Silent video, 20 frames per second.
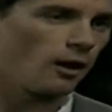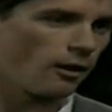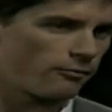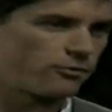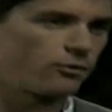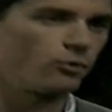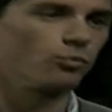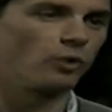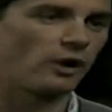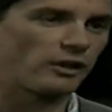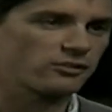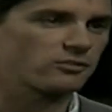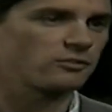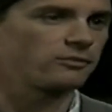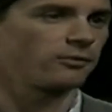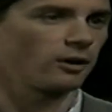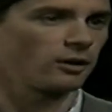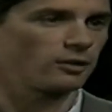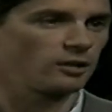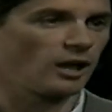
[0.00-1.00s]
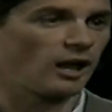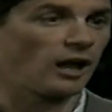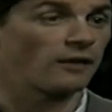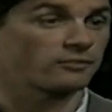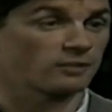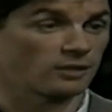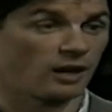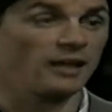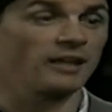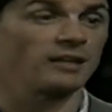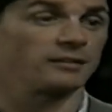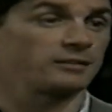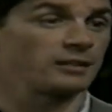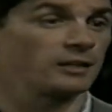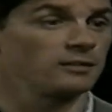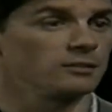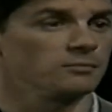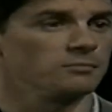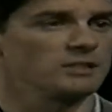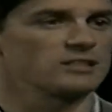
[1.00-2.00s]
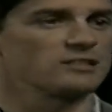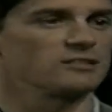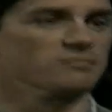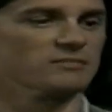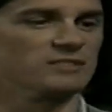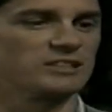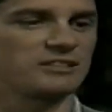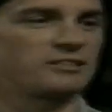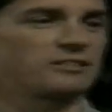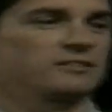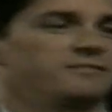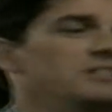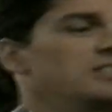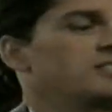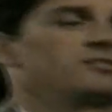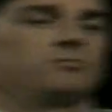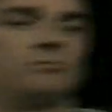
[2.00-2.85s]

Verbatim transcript: of the rest of our lives, and I intend to make the most of it.